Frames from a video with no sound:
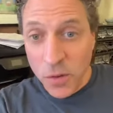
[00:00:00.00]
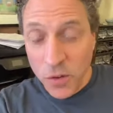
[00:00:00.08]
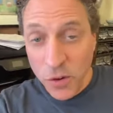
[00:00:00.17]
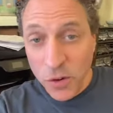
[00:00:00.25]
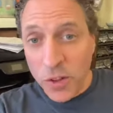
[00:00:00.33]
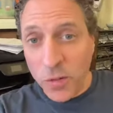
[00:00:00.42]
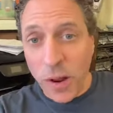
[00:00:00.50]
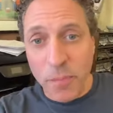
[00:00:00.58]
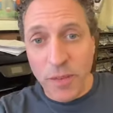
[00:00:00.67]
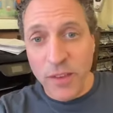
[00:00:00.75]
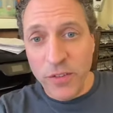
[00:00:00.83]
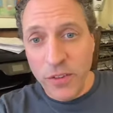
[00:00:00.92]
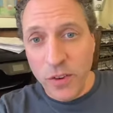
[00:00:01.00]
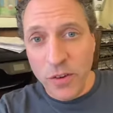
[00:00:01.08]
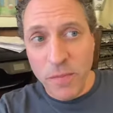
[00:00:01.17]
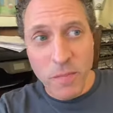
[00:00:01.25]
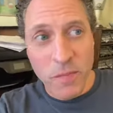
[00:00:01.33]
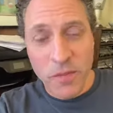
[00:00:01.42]
you're in the right place,
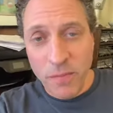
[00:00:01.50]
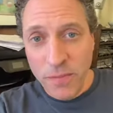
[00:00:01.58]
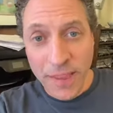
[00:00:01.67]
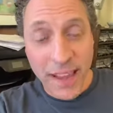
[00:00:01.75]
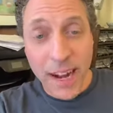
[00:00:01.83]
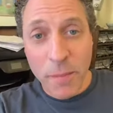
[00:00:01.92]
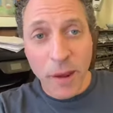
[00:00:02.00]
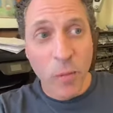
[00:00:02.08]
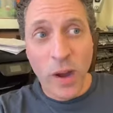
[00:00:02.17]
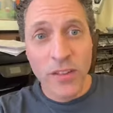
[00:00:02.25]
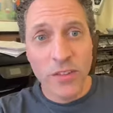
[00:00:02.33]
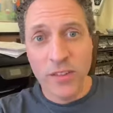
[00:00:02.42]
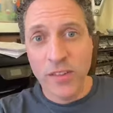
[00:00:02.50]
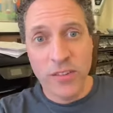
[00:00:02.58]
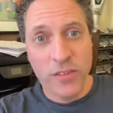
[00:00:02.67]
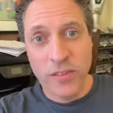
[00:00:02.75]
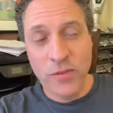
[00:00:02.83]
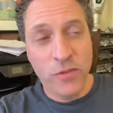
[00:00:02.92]
dude. Get on my watch
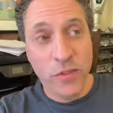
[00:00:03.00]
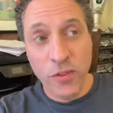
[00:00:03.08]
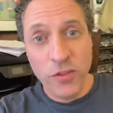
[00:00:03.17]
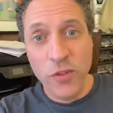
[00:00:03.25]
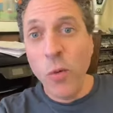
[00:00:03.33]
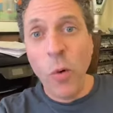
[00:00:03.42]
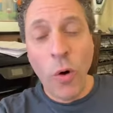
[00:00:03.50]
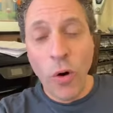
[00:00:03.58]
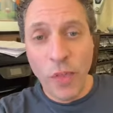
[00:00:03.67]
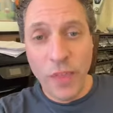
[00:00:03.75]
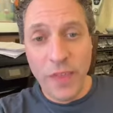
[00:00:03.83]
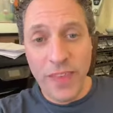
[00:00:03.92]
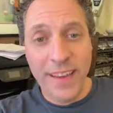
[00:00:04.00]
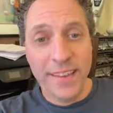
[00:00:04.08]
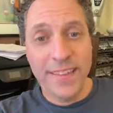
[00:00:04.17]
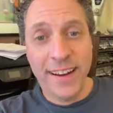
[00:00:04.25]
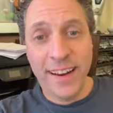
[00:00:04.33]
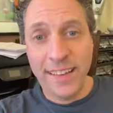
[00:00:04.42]
list. Just do all the
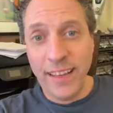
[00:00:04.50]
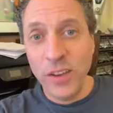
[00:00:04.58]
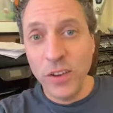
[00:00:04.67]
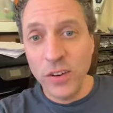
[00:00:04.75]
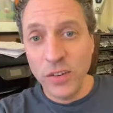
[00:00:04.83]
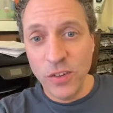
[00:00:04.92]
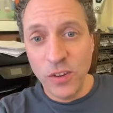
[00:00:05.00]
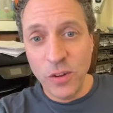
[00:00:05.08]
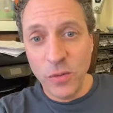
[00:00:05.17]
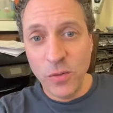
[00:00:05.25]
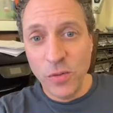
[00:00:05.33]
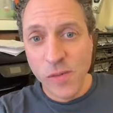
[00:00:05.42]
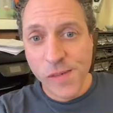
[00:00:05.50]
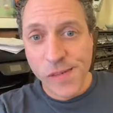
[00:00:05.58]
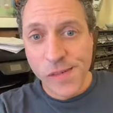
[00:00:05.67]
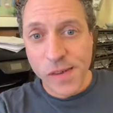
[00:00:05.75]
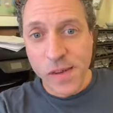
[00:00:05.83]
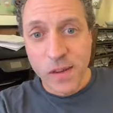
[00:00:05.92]
things that I tell you to do.
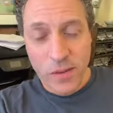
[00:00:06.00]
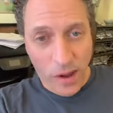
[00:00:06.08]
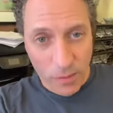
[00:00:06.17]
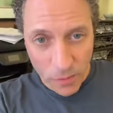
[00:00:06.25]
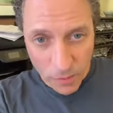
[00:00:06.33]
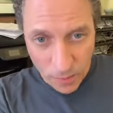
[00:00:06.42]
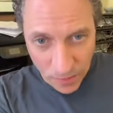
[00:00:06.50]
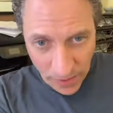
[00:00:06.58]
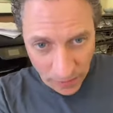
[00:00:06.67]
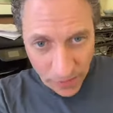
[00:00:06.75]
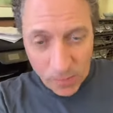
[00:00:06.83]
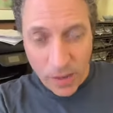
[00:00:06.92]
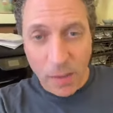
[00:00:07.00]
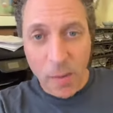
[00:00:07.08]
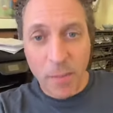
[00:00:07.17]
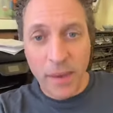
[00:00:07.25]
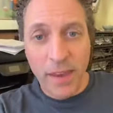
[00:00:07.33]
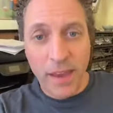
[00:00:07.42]
I would definitely
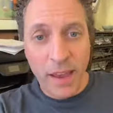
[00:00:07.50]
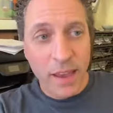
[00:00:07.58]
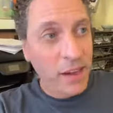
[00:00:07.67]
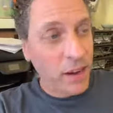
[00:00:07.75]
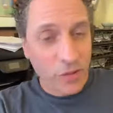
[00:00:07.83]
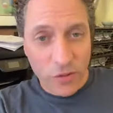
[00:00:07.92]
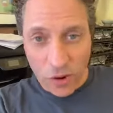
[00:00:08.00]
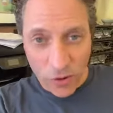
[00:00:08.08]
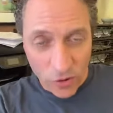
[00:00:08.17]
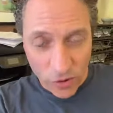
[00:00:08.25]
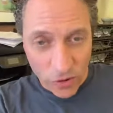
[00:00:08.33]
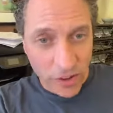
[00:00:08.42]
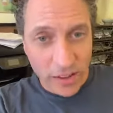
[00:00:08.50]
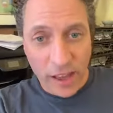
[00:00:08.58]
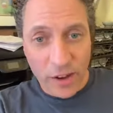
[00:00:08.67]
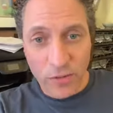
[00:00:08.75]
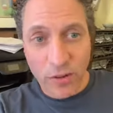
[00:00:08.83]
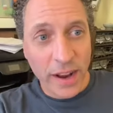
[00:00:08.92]
become a PA, and I'd start learning
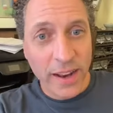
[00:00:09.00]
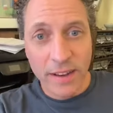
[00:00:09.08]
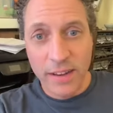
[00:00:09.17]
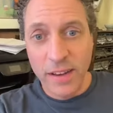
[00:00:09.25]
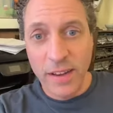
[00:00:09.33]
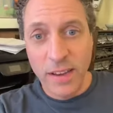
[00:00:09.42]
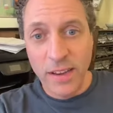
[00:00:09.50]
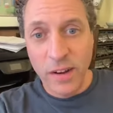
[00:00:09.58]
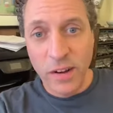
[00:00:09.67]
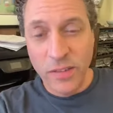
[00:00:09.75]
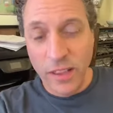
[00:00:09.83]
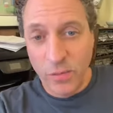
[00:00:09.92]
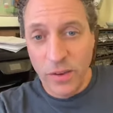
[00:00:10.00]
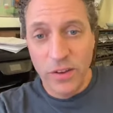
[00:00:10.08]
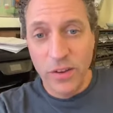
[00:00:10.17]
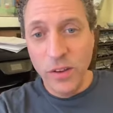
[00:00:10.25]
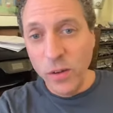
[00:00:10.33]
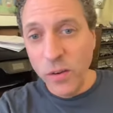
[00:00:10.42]
how to write. You know, that's
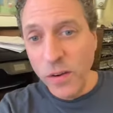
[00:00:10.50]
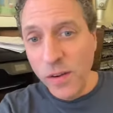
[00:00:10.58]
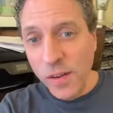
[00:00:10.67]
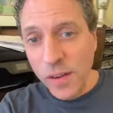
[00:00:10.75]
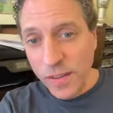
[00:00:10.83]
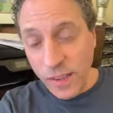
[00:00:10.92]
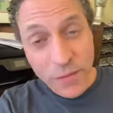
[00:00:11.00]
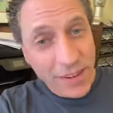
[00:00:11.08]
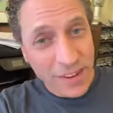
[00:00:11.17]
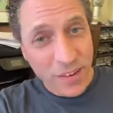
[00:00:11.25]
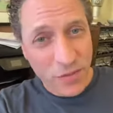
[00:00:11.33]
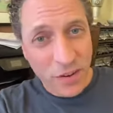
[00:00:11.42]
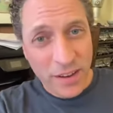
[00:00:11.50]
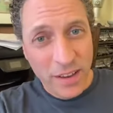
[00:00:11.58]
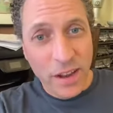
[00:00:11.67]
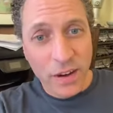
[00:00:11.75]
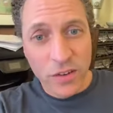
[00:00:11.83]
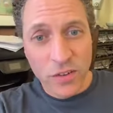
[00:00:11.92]
what you do. 17 is
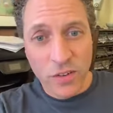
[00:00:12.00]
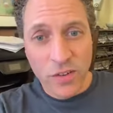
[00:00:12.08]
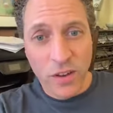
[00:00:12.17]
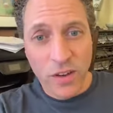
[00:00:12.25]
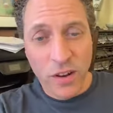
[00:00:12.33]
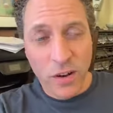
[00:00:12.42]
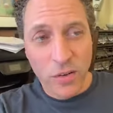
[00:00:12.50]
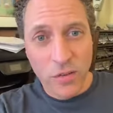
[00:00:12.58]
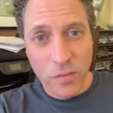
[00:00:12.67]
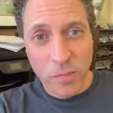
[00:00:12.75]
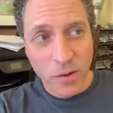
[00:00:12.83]
very young, just so you know.